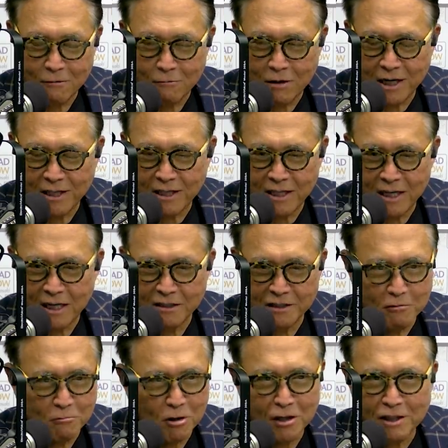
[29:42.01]
Why the hell are
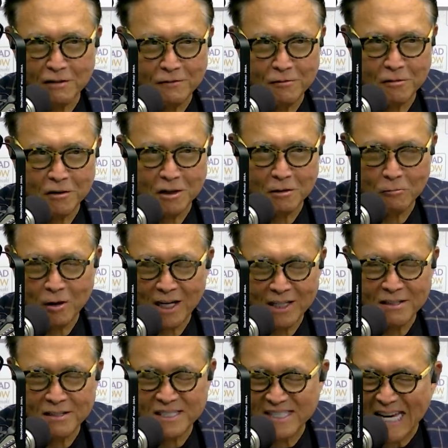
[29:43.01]
you working for it? Why are
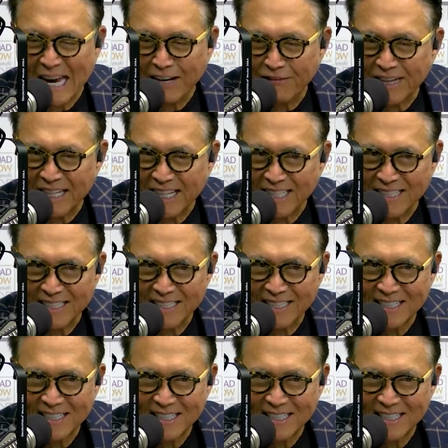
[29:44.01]
you saving it?